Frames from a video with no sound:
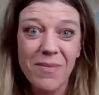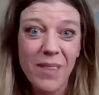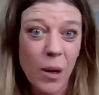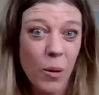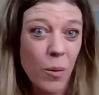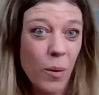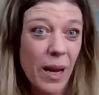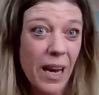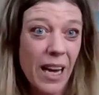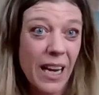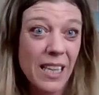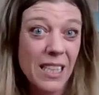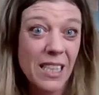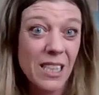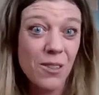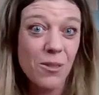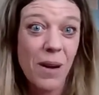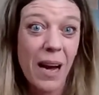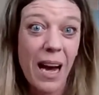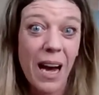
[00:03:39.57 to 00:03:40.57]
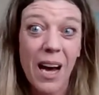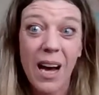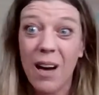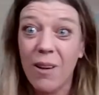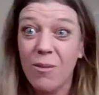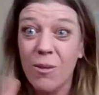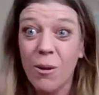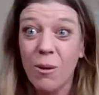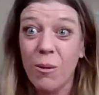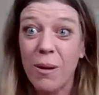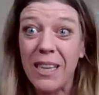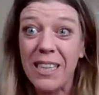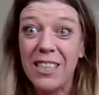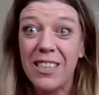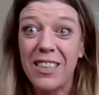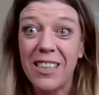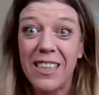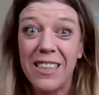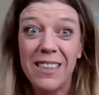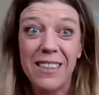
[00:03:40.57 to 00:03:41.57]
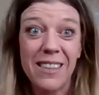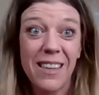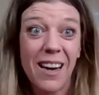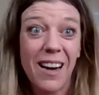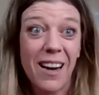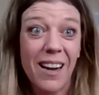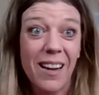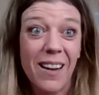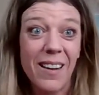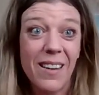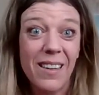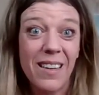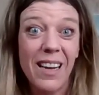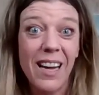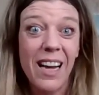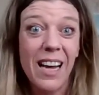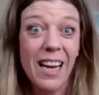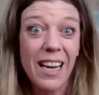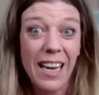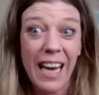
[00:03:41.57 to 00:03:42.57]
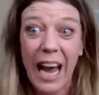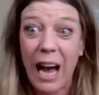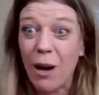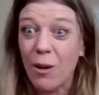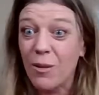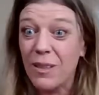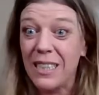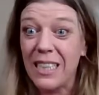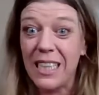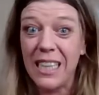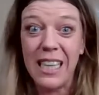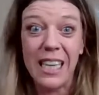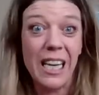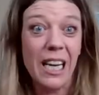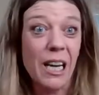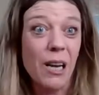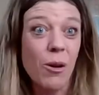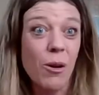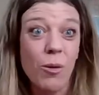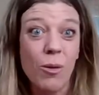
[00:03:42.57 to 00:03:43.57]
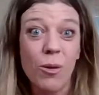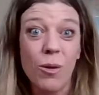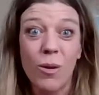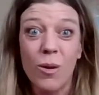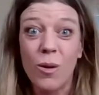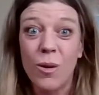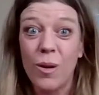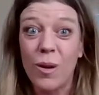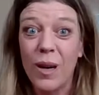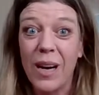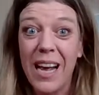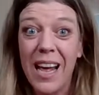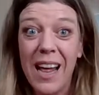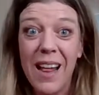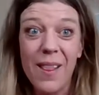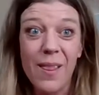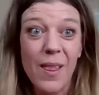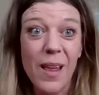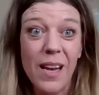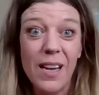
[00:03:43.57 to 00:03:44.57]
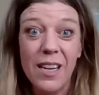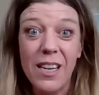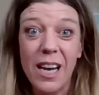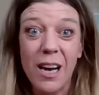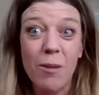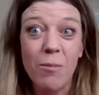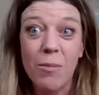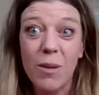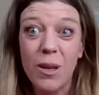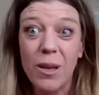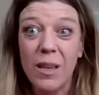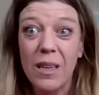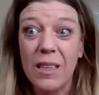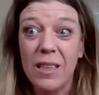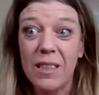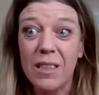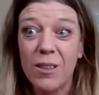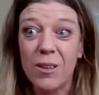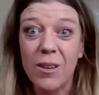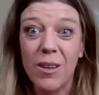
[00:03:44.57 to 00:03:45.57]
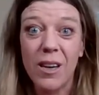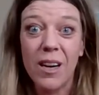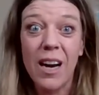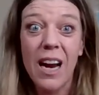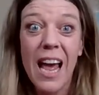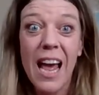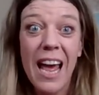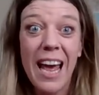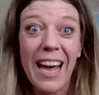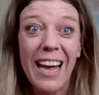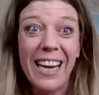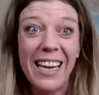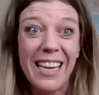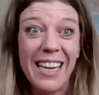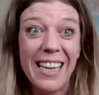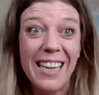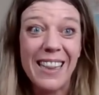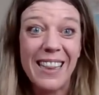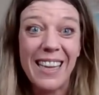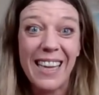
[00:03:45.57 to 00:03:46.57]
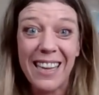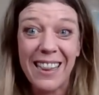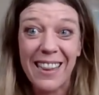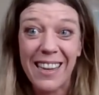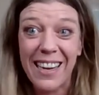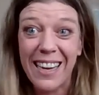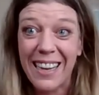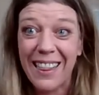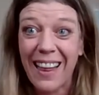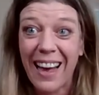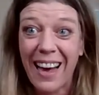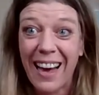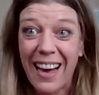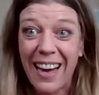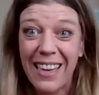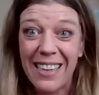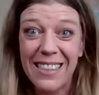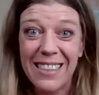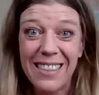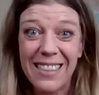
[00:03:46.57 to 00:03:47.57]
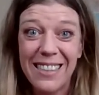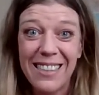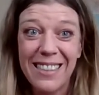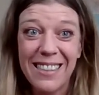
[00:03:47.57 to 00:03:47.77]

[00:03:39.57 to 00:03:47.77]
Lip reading: Okay. Do you have questions on counting or the numbers or anything like that?